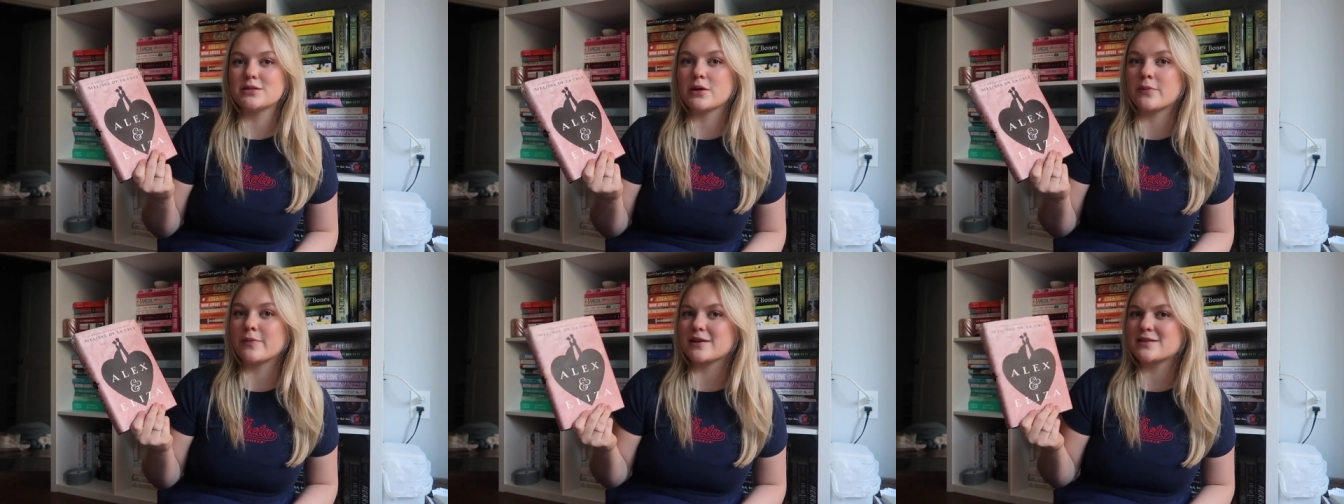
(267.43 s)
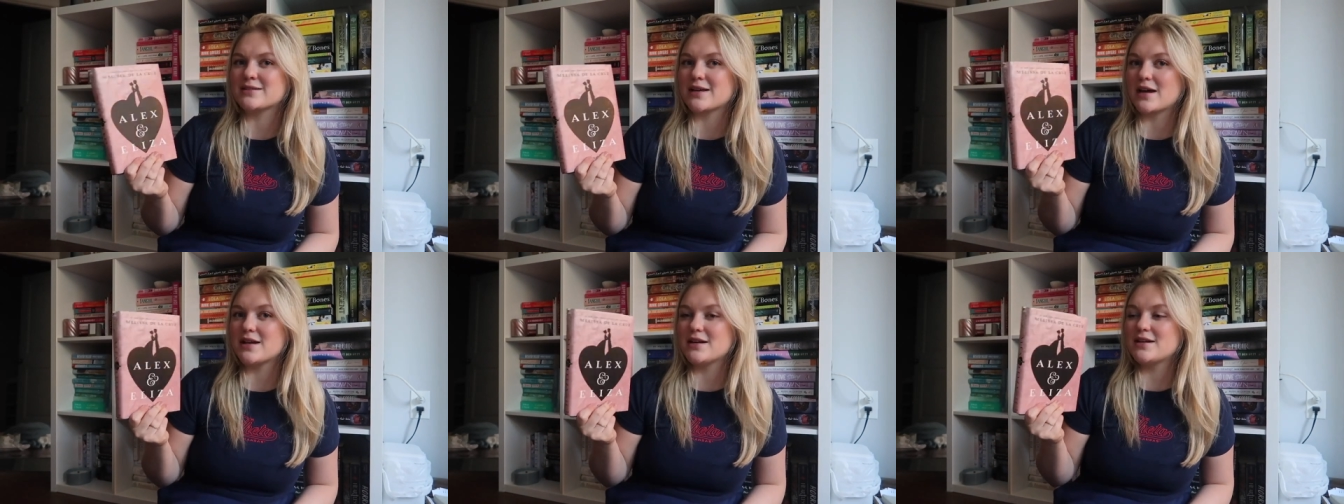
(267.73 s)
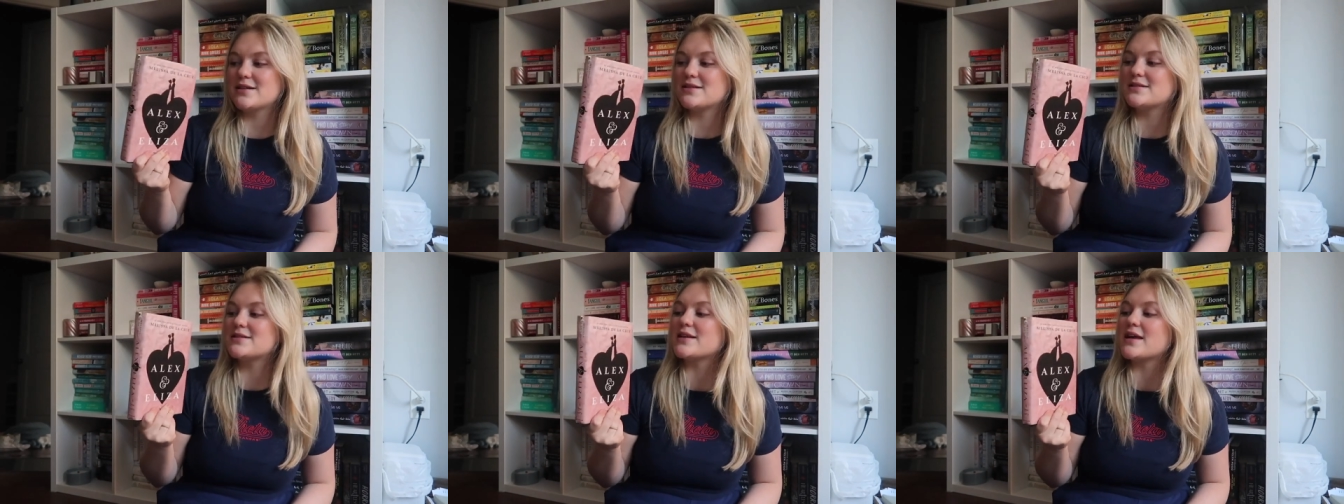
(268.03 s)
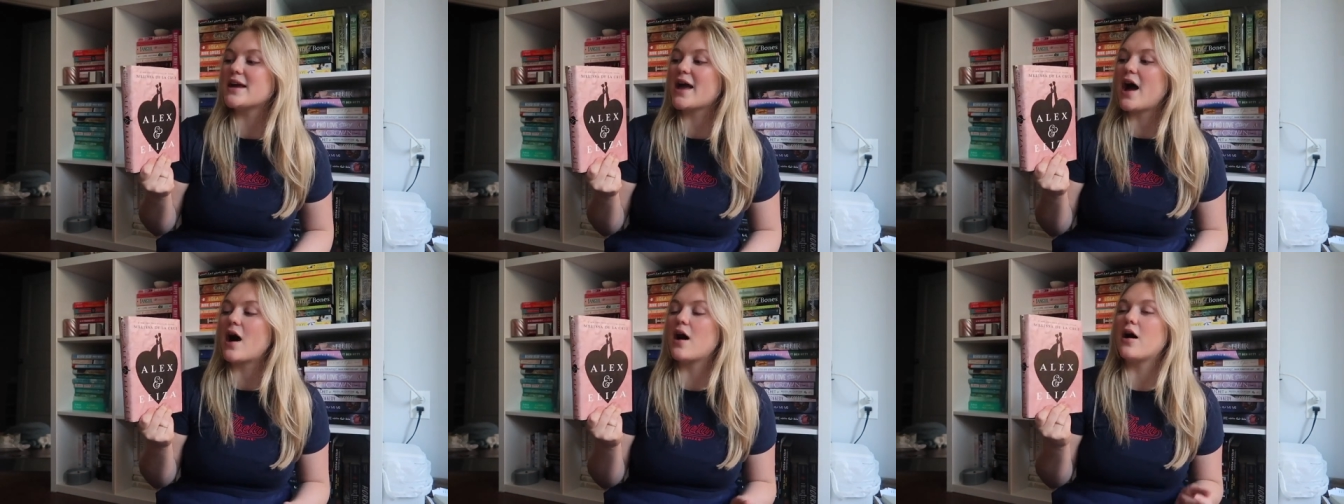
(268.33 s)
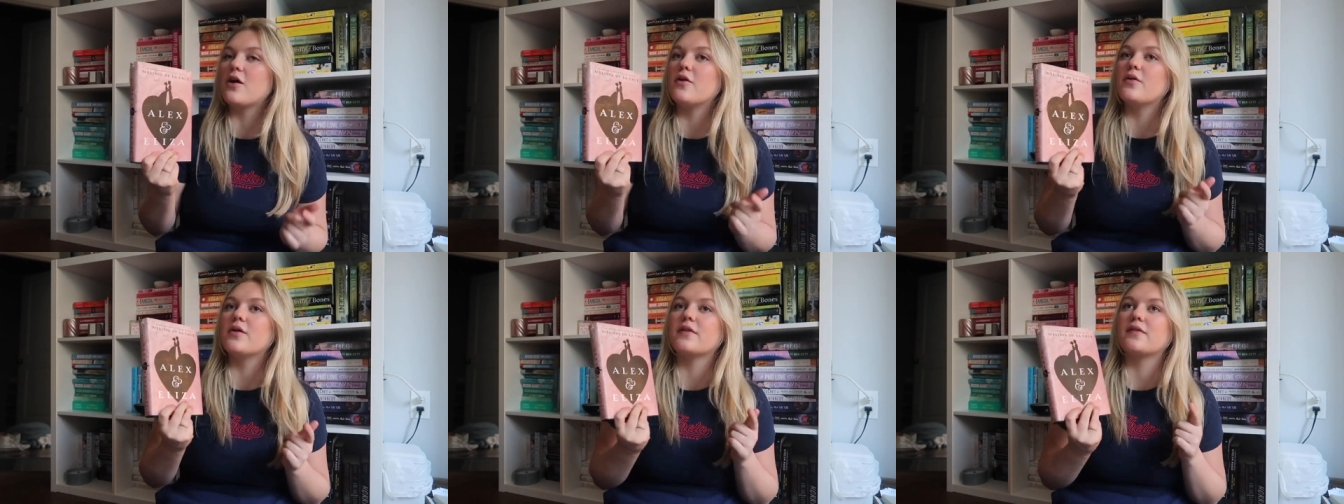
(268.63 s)
So I'm excited to see
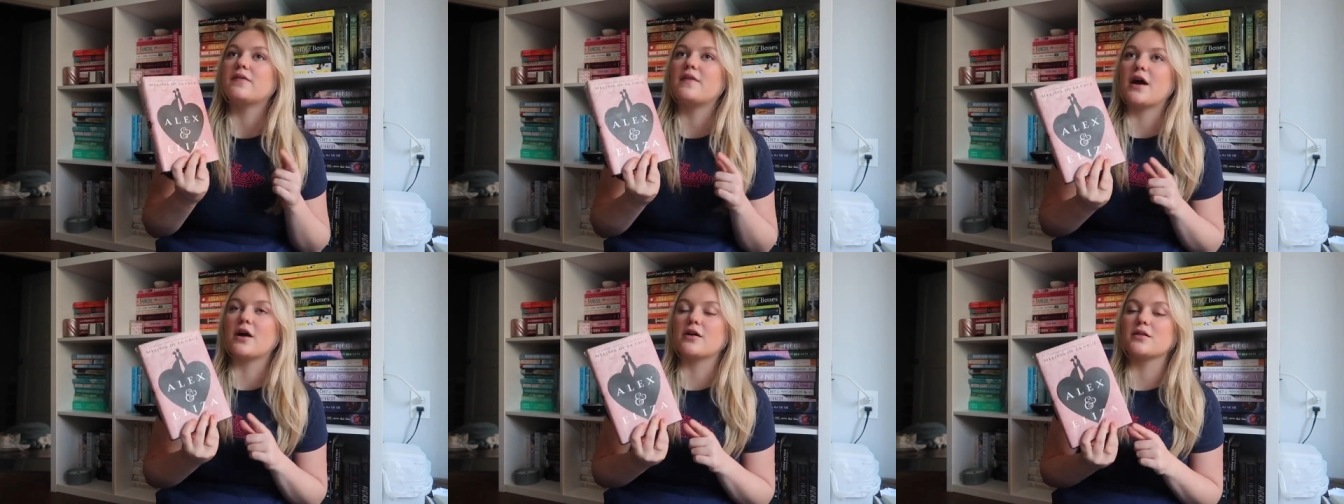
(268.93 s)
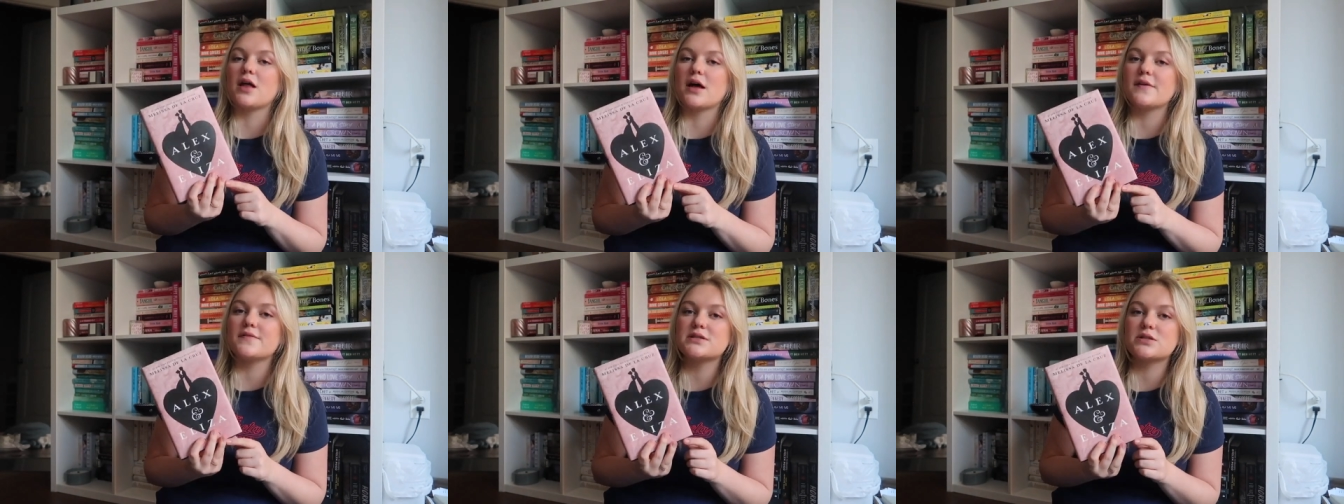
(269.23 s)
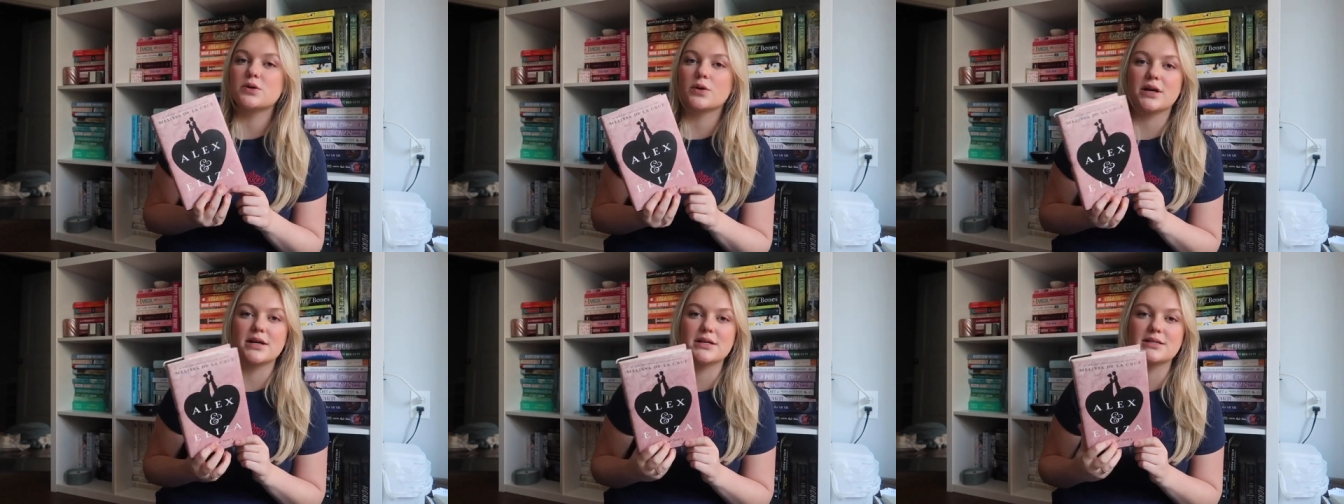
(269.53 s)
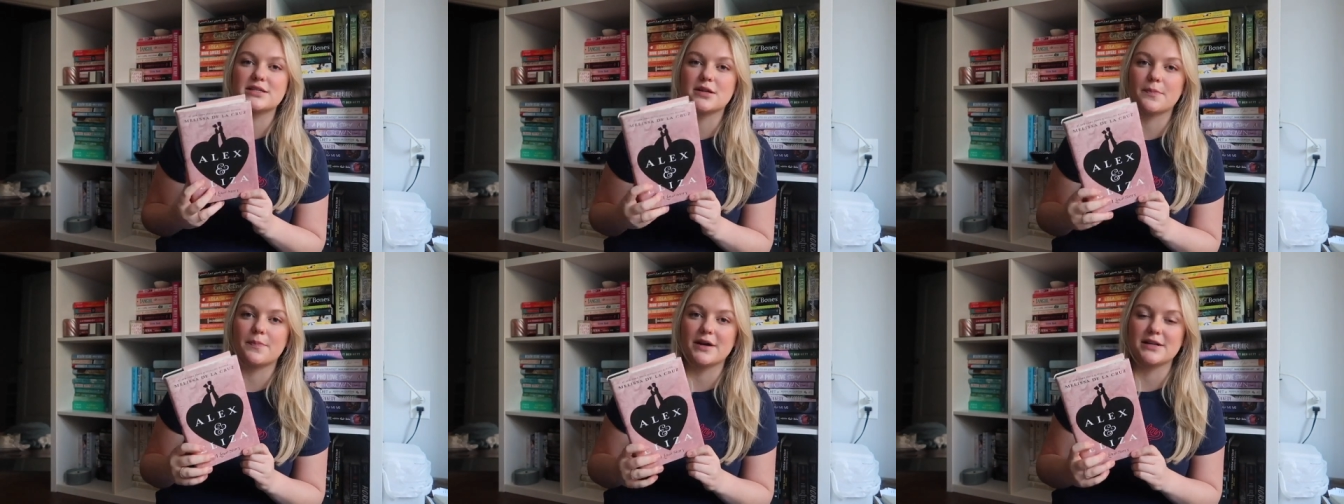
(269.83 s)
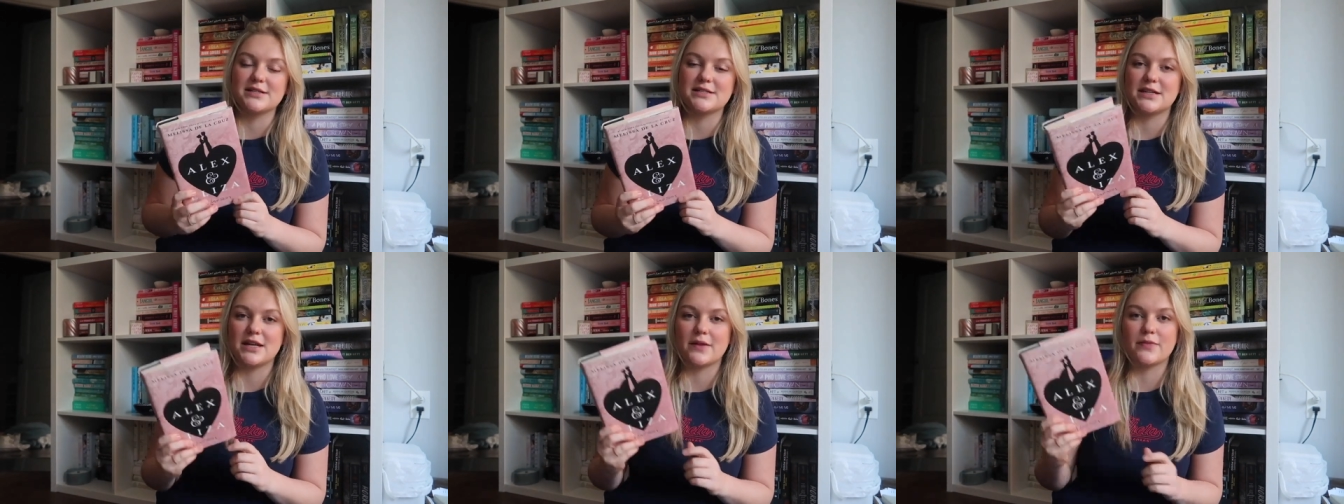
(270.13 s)
how their love story is
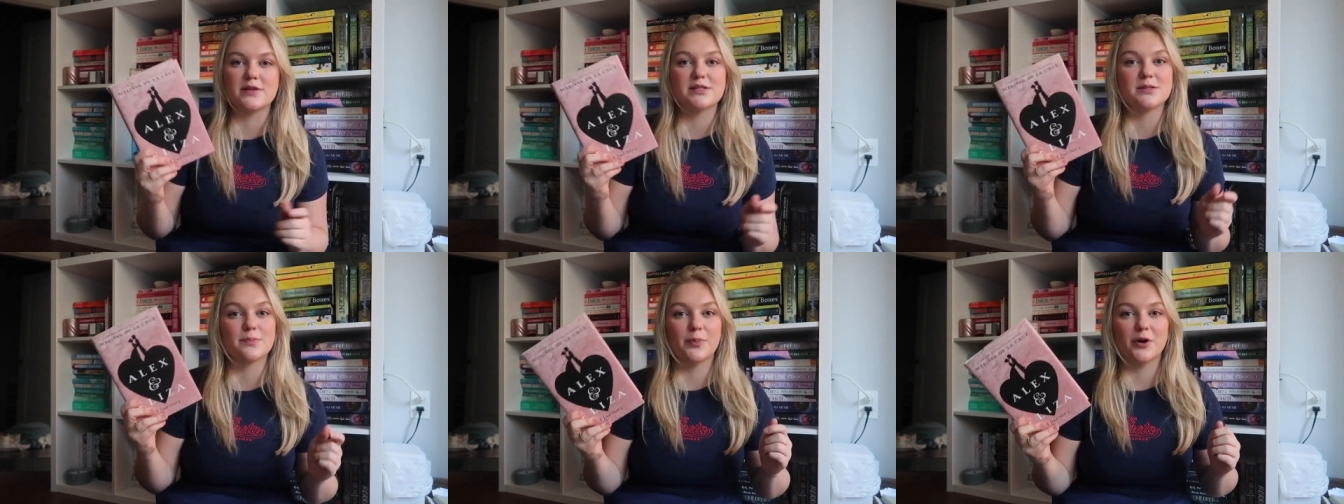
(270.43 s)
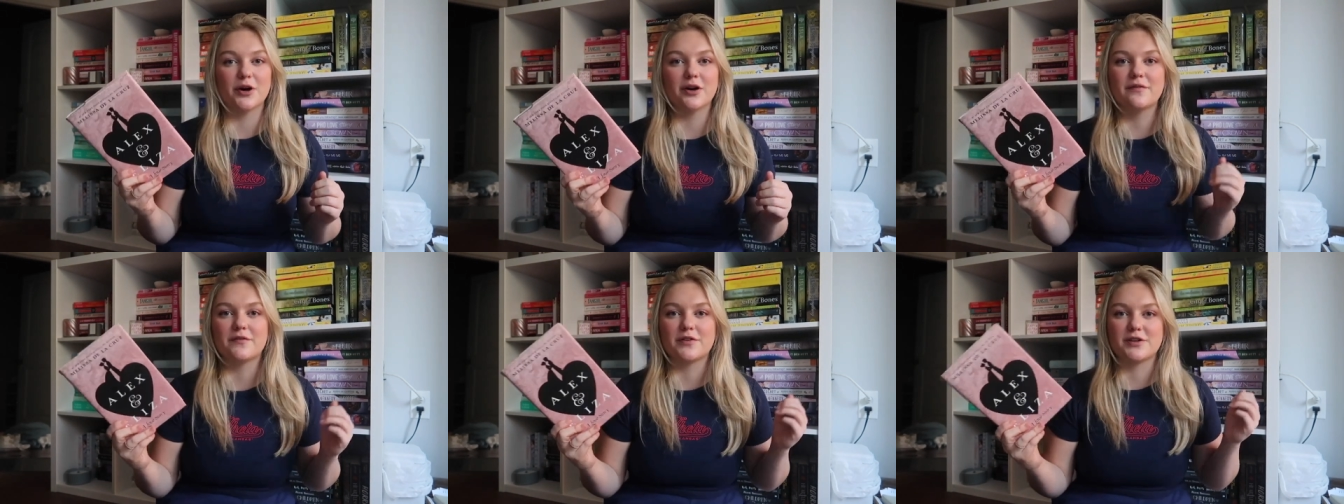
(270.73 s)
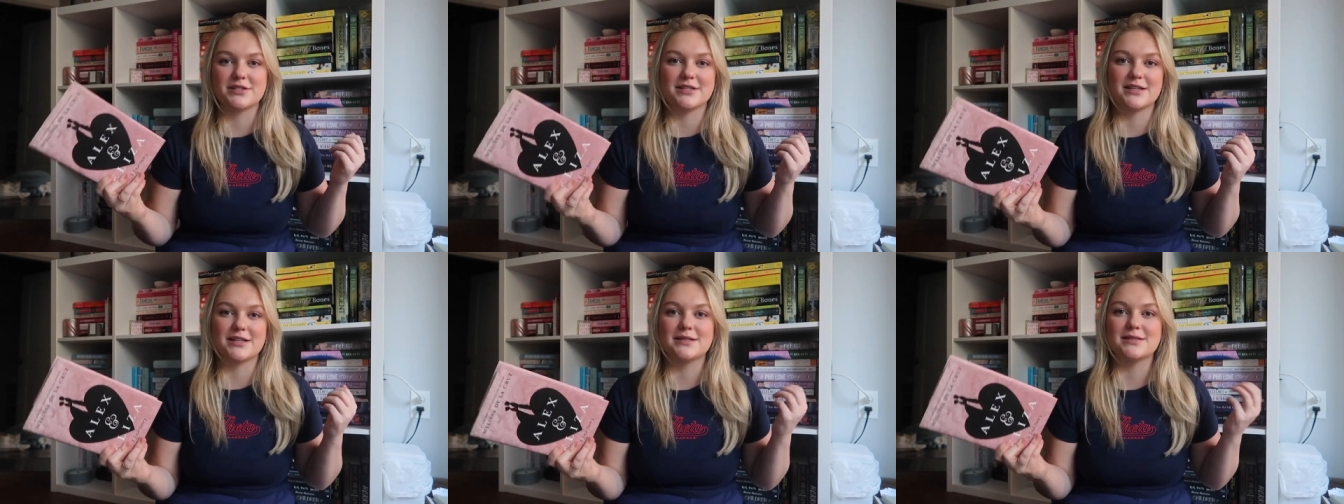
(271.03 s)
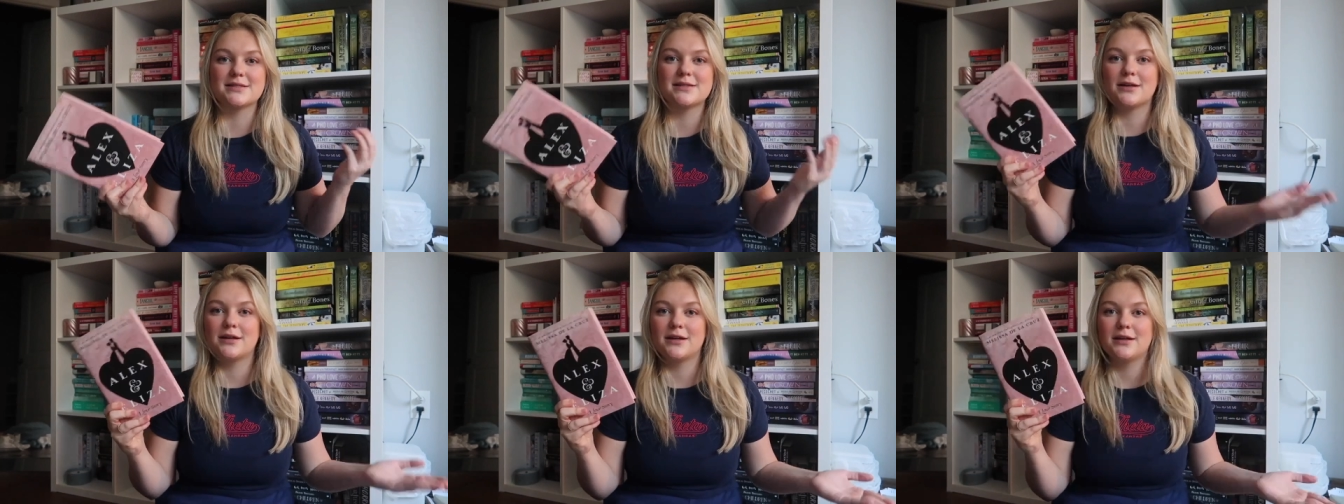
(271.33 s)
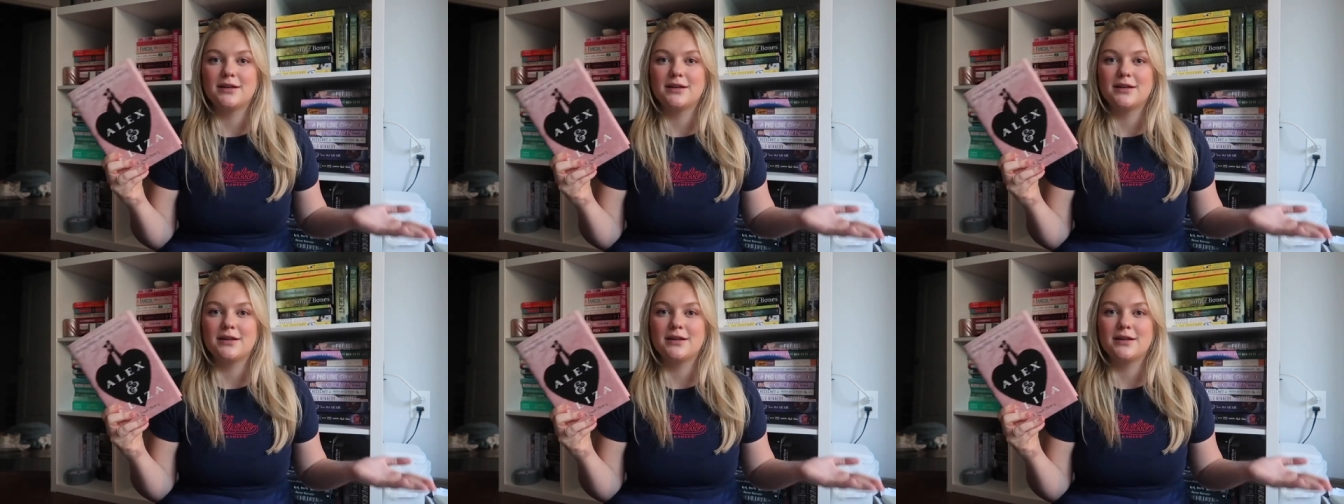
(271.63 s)
depicted in this book versus